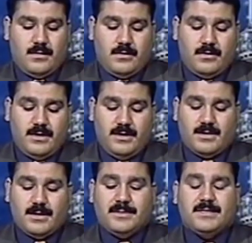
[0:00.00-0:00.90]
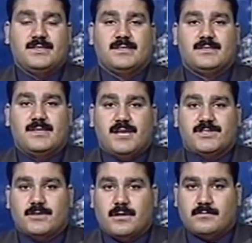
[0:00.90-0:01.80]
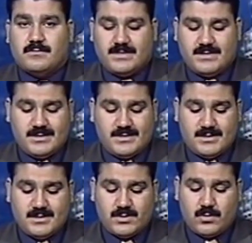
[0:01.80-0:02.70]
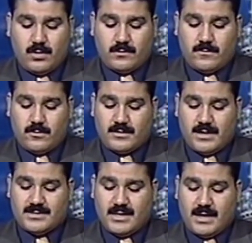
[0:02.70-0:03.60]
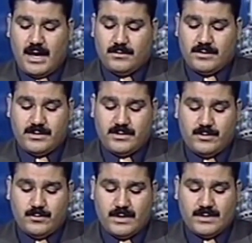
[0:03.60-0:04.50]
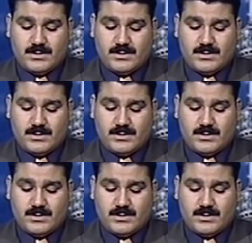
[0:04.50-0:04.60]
The Lebanese national resistance called for not allowing the U.S.